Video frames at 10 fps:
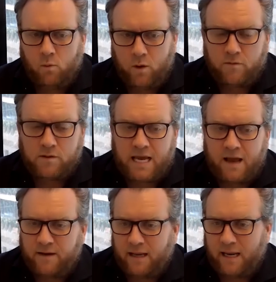We obviously
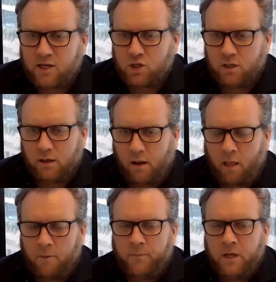have an election
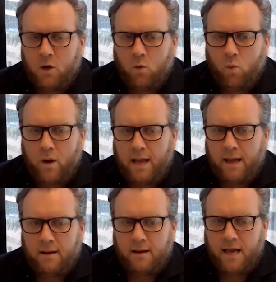
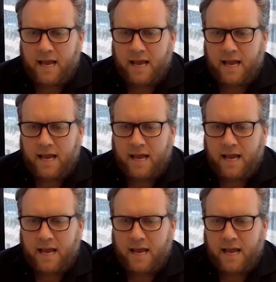where